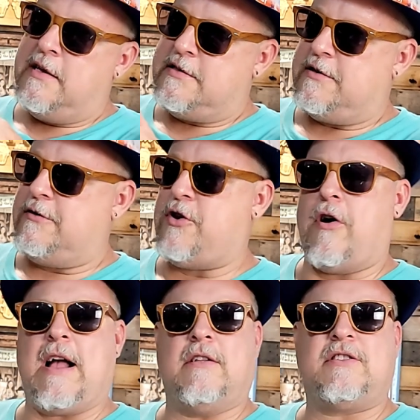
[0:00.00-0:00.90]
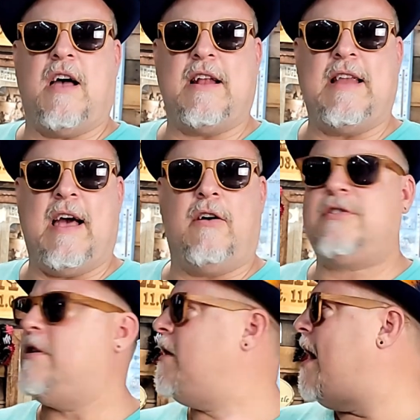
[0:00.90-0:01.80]
It's a little dark outside now,
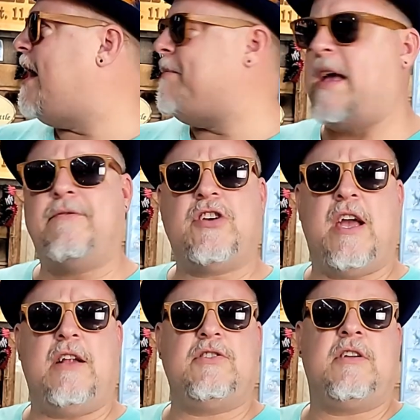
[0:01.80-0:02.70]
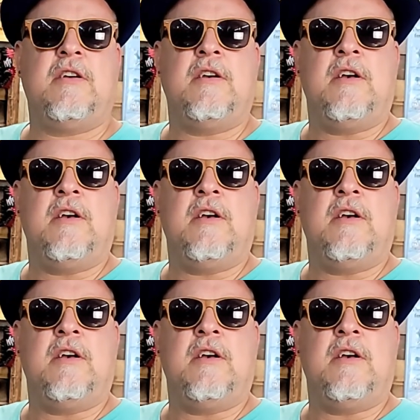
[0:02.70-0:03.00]
so the lighting may have changed.